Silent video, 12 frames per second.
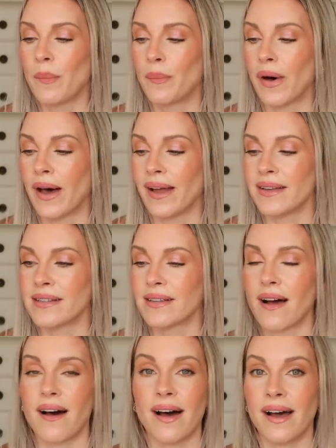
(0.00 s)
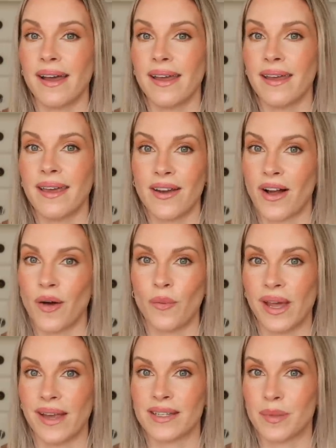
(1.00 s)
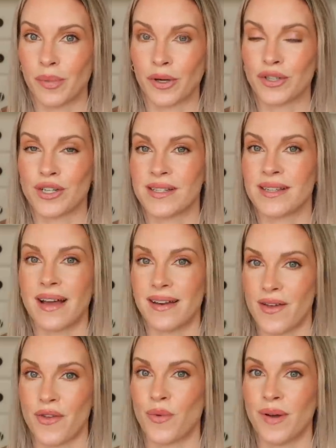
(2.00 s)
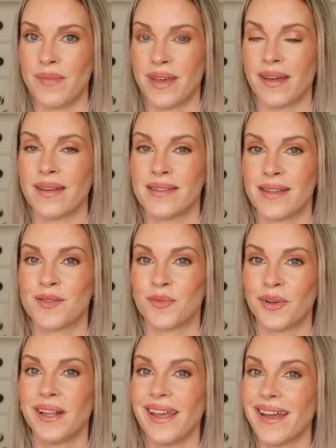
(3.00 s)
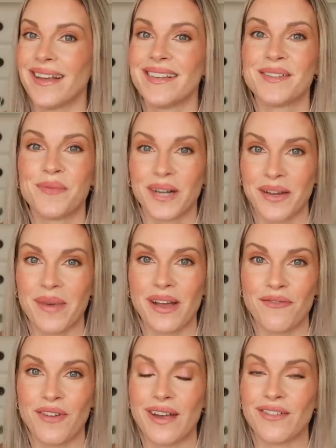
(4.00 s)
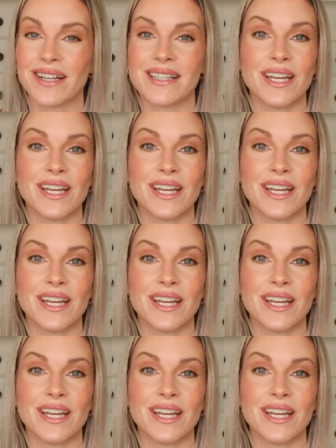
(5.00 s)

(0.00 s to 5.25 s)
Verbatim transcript: But I cannot wait to purchase another one because this really is one of my favorites.